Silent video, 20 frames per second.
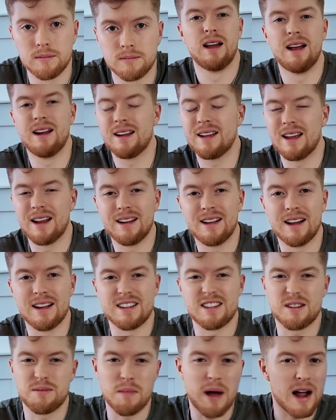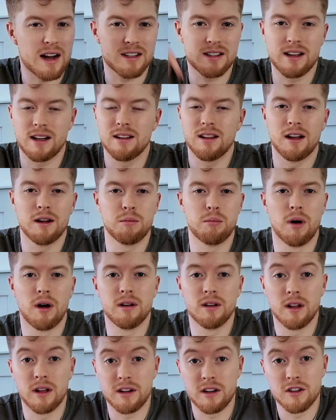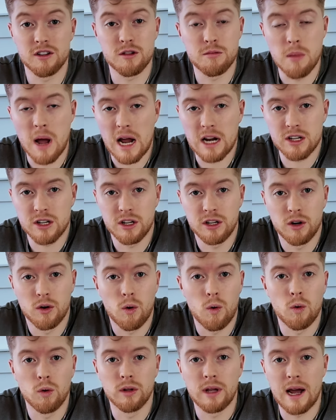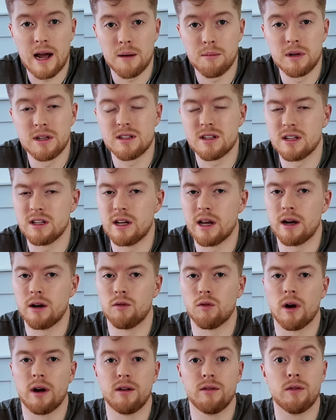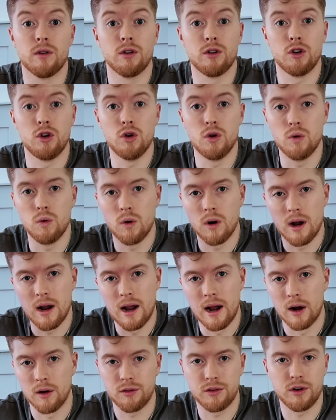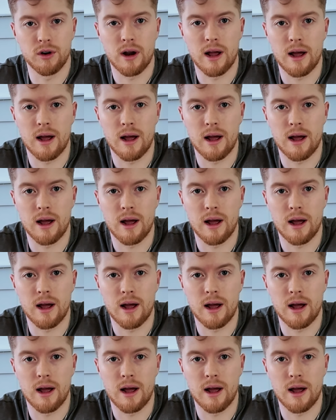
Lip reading: And again, guys, smash that like button like you're smashing your old habits and getting ready for new, healthier